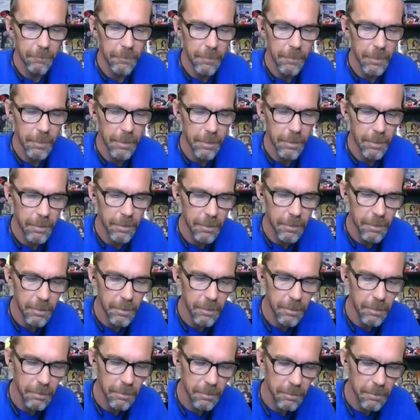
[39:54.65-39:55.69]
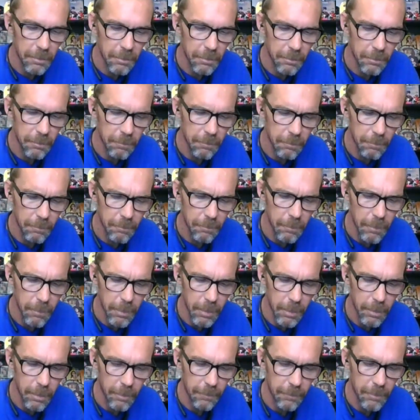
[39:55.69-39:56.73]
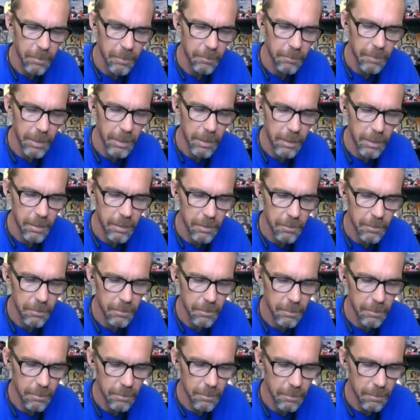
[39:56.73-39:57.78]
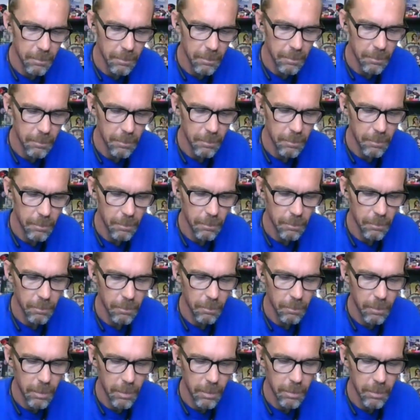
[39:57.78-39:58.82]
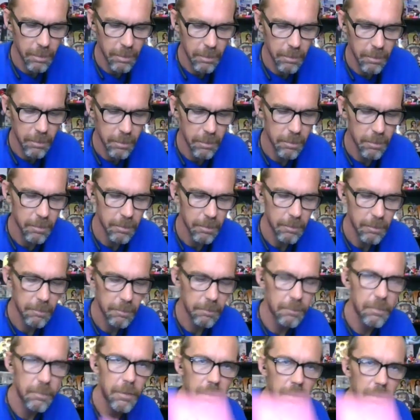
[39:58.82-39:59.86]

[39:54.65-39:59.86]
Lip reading: And it's just a little, I don't know if they're beads or what, but